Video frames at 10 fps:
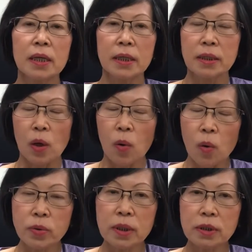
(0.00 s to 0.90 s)
in the
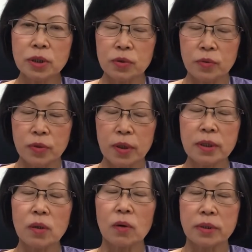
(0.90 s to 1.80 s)
older children
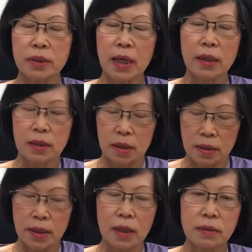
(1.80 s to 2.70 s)
or the
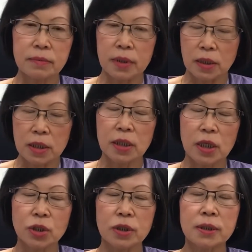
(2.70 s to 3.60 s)
young
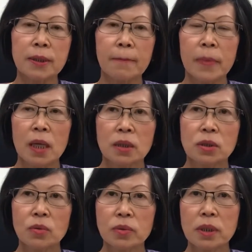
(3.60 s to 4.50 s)
teenagers.
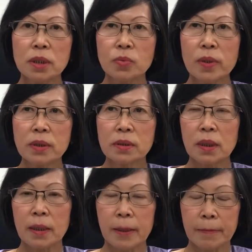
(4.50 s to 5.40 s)
So this one
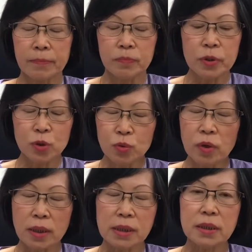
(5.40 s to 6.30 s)
we do
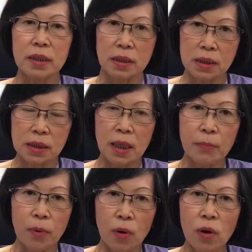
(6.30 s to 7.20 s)
not see in
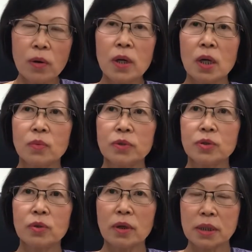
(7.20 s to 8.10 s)
Singapore, we
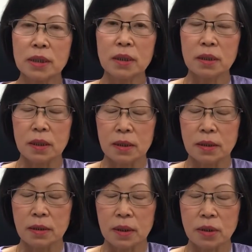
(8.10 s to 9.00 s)
do not see in
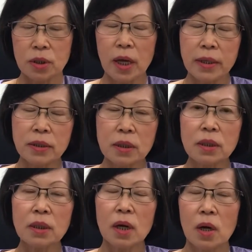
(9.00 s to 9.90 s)

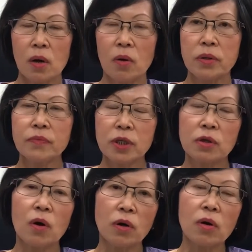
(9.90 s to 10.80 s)
China or even in
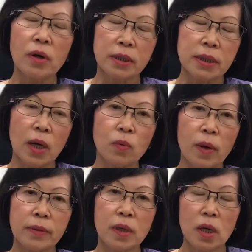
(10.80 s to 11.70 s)
Hong Kong and
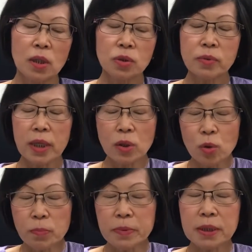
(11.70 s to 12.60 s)
Taiwan. So there
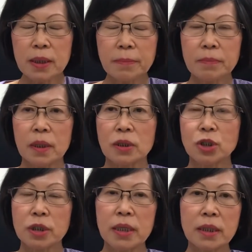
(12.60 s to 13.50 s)
could be some
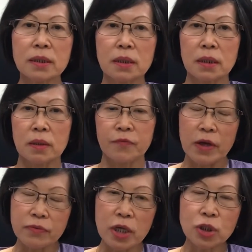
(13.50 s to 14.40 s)
genetic
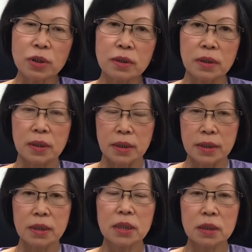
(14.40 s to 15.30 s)
variation in the
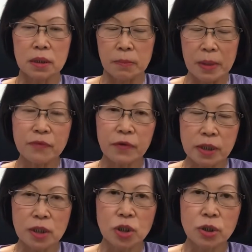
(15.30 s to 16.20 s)
disease
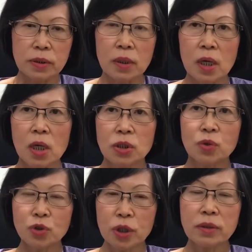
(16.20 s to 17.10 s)
manifestation.
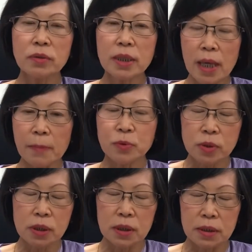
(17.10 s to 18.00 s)
So generally up to
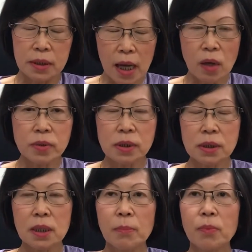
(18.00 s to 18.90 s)
now in
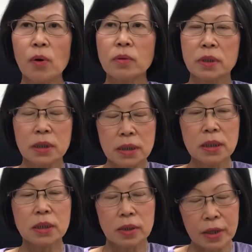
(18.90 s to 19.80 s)
Singapore, the
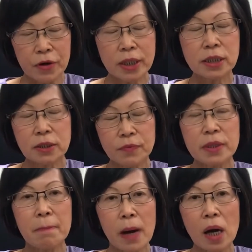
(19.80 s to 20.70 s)
disease is relatively
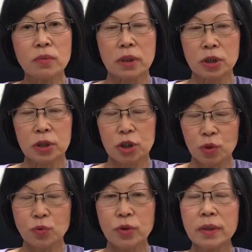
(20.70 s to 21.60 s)
mild in
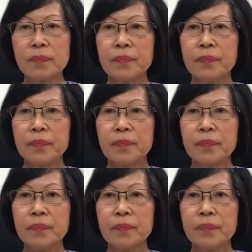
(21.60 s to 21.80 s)
children.